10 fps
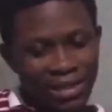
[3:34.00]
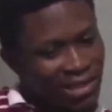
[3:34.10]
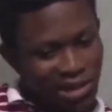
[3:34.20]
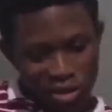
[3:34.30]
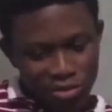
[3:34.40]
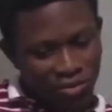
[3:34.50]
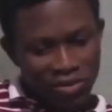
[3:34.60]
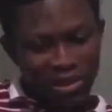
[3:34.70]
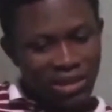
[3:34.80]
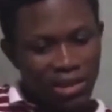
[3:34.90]
I did a lot
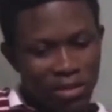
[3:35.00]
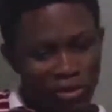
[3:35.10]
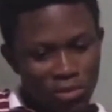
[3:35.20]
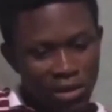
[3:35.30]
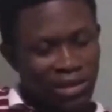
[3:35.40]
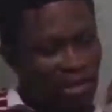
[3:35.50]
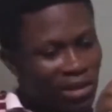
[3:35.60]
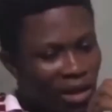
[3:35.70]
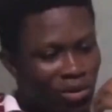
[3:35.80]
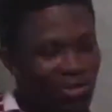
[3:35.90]
of research about UMaT,
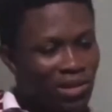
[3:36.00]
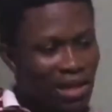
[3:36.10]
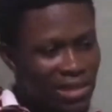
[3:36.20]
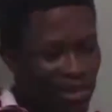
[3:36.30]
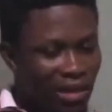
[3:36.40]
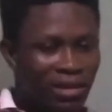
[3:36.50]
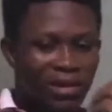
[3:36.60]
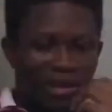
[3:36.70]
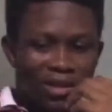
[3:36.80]
and then I got to realize that